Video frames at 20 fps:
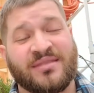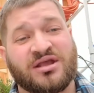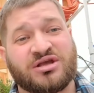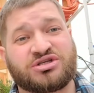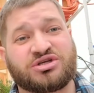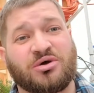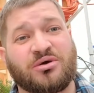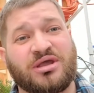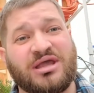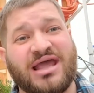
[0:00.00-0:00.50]

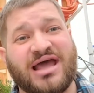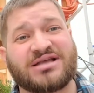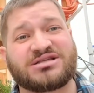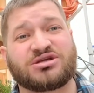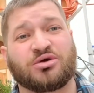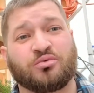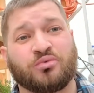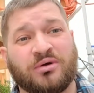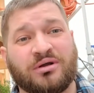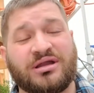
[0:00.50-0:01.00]
So he has
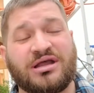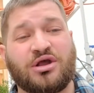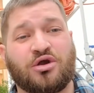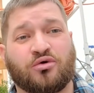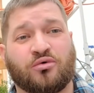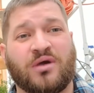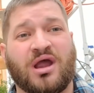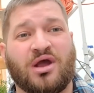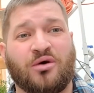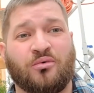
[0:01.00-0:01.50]
a really
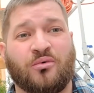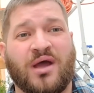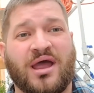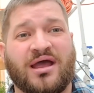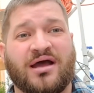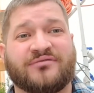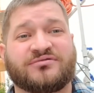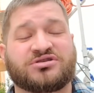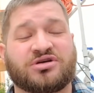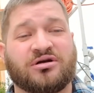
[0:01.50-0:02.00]
great
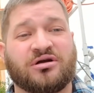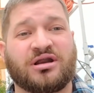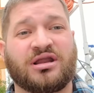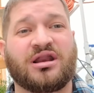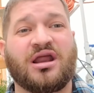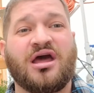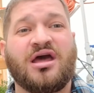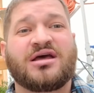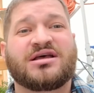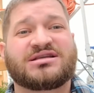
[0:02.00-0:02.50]
way of
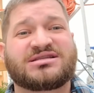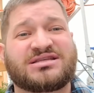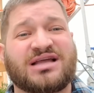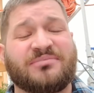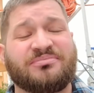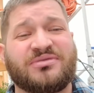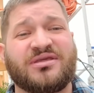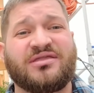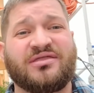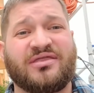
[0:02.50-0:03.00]
turning
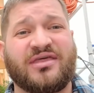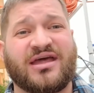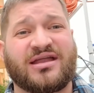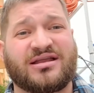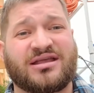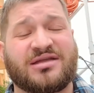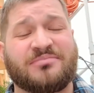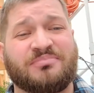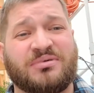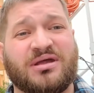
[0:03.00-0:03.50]
something
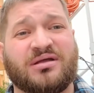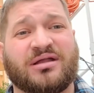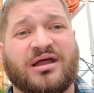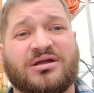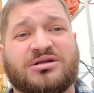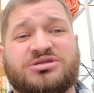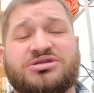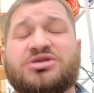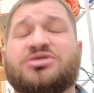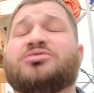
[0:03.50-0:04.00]
that can be
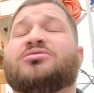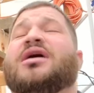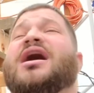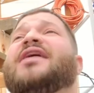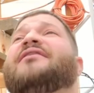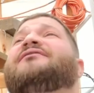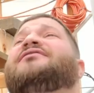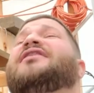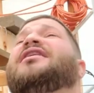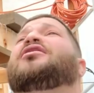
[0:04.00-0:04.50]
like, dude,
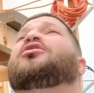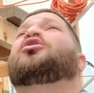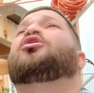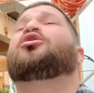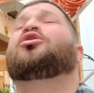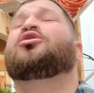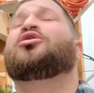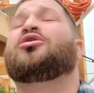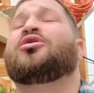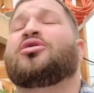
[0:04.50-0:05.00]
I've
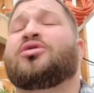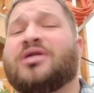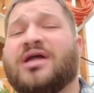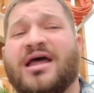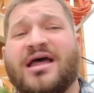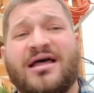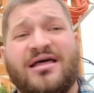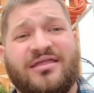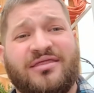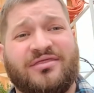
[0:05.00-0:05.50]
heard
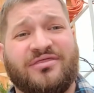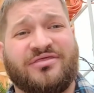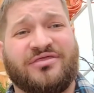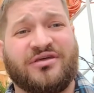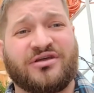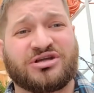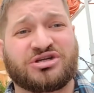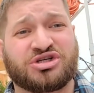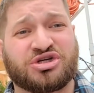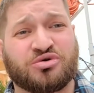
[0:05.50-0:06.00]

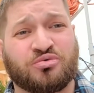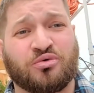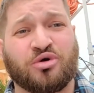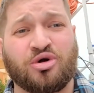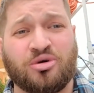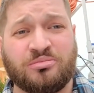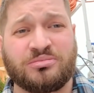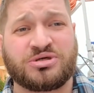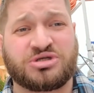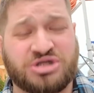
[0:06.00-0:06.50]
the
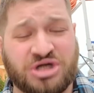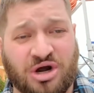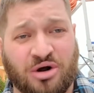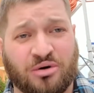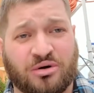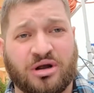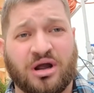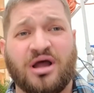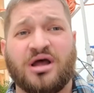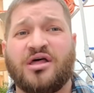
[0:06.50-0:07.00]
shroom
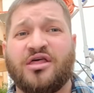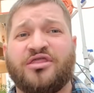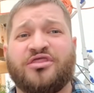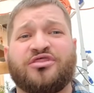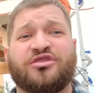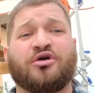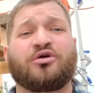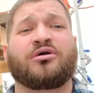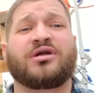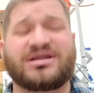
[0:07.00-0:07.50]
joke
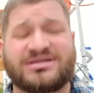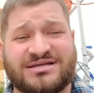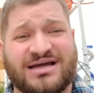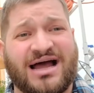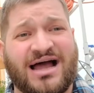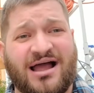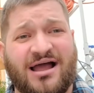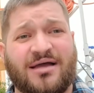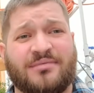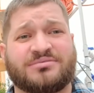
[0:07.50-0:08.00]
30
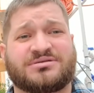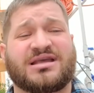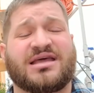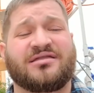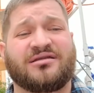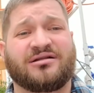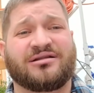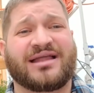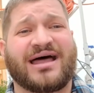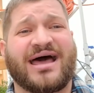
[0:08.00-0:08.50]
times in
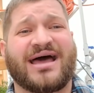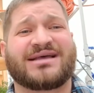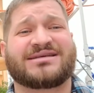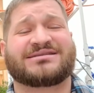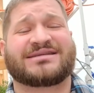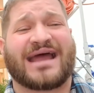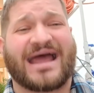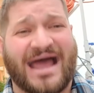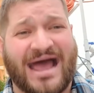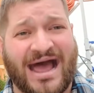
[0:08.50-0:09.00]
the
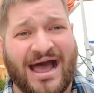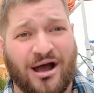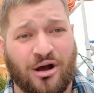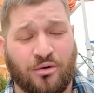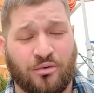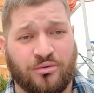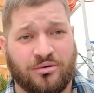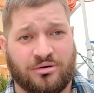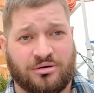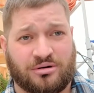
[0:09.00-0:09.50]
last
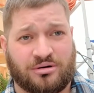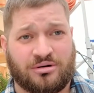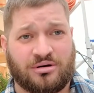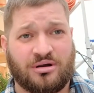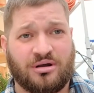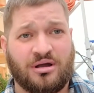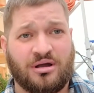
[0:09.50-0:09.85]
hour.